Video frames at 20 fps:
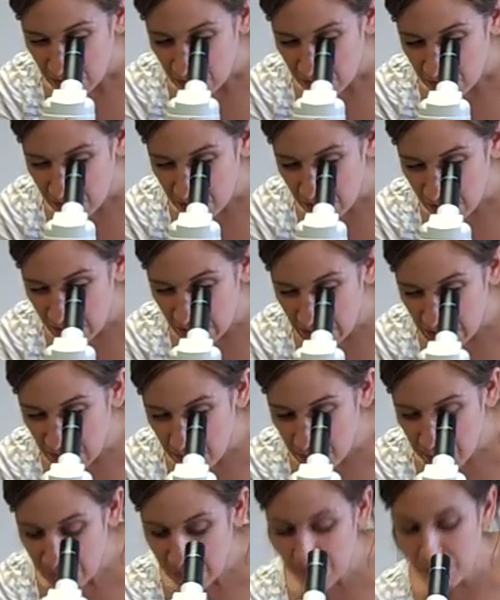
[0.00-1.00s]
So there I
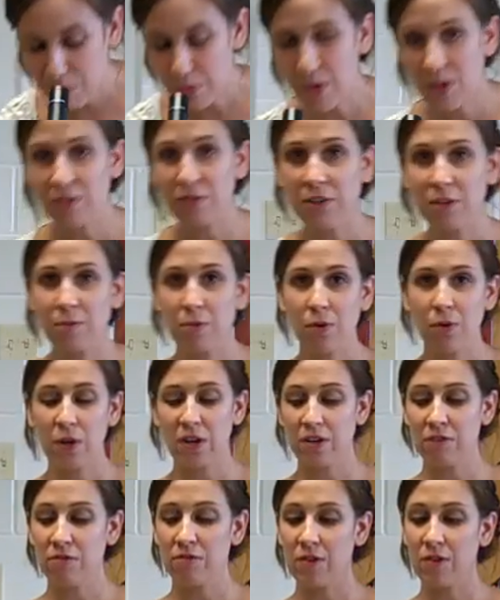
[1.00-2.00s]
am at the perfect
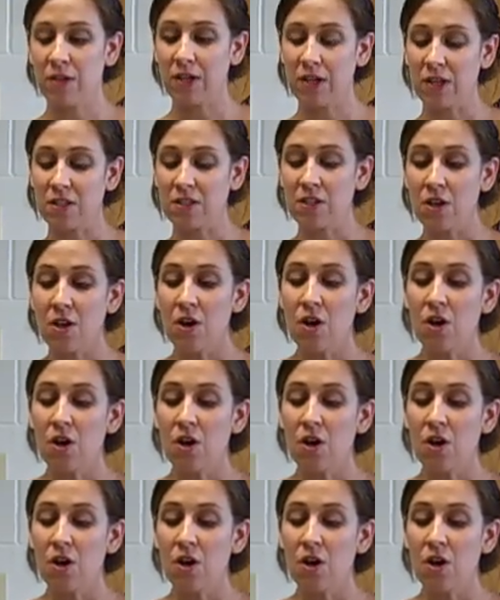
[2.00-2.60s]
point of focus.